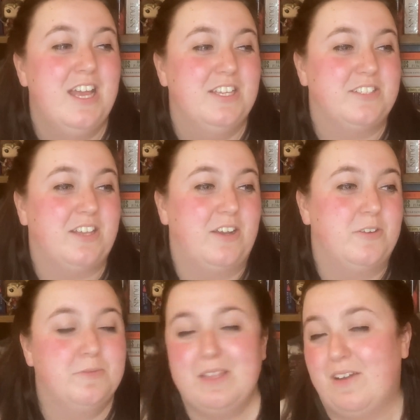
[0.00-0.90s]
So
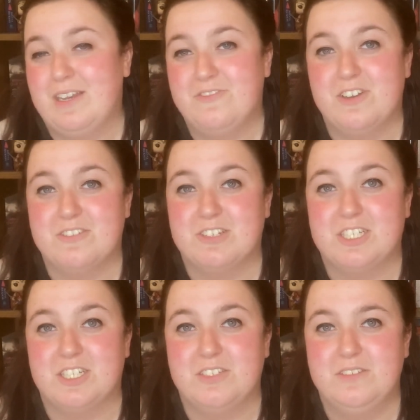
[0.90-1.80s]
without any further
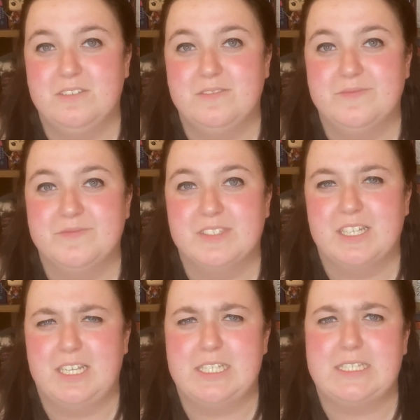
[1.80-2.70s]
ado,
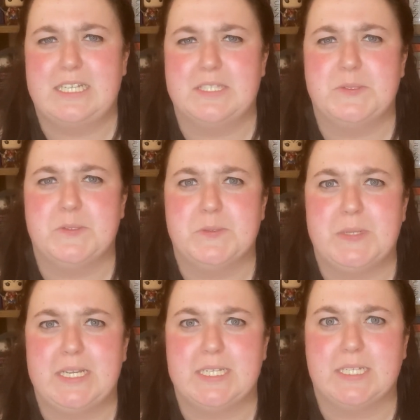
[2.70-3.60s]
let's get to the
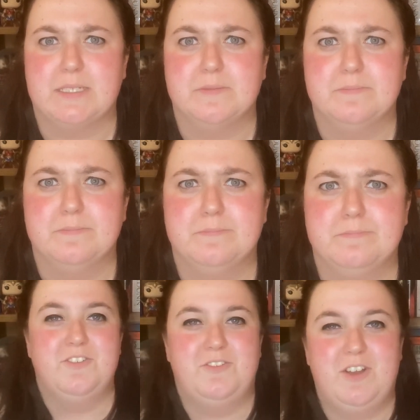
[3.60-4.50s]
ranting.
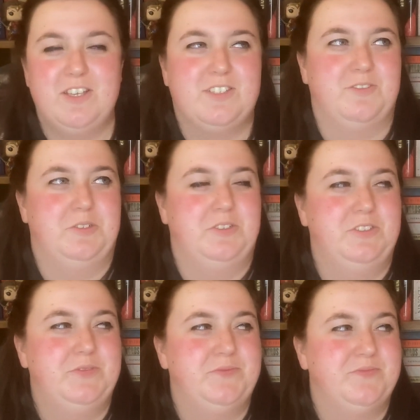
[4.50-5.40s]
First of
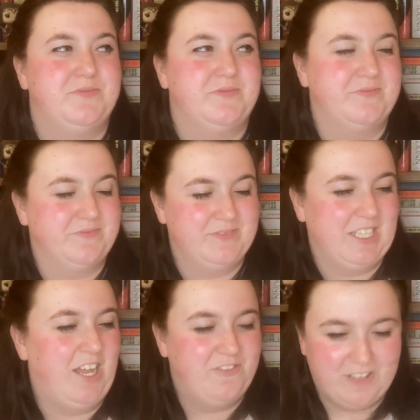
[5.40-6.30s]
all,
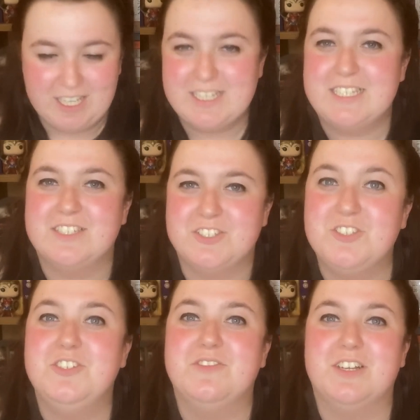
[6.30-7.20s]
I feel like this is a
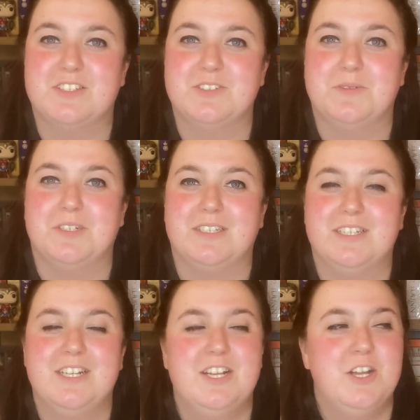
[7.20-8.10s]
universal one.
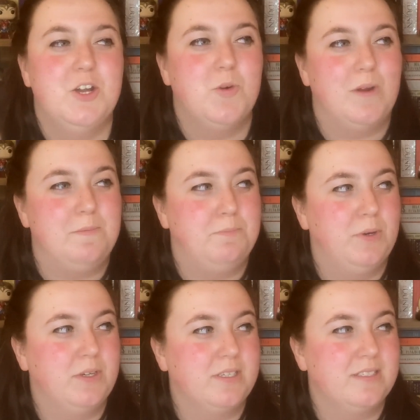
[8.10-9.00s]
When
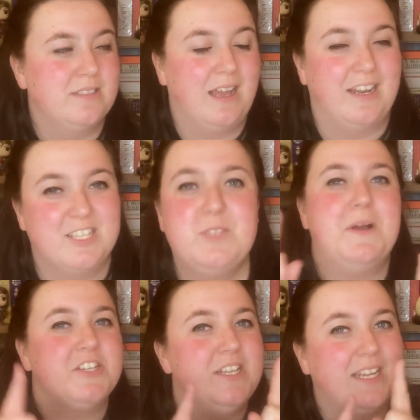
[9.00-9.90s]
books, and
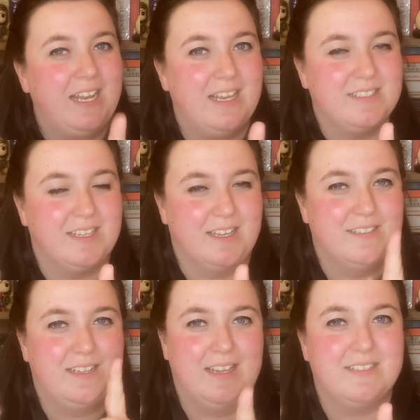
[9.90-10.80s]
especially
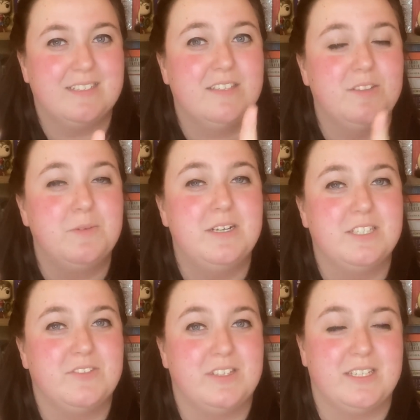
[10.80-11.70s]
classics are the
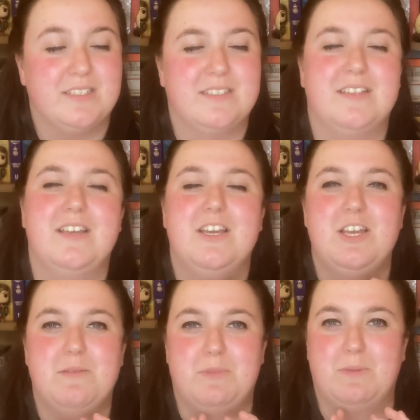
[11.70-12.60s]
worst for this,
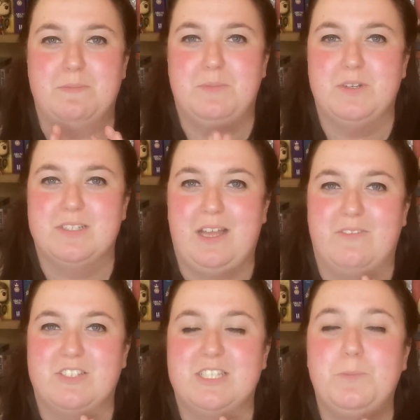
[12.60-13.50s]
but when books
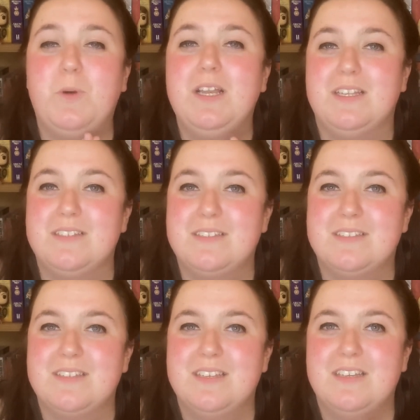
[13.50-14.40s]
have
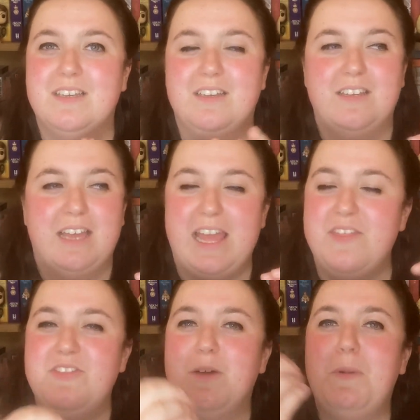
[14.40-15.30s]
spoilers
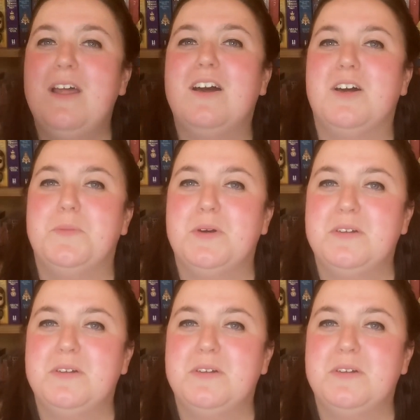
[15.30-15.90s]
in the blurb.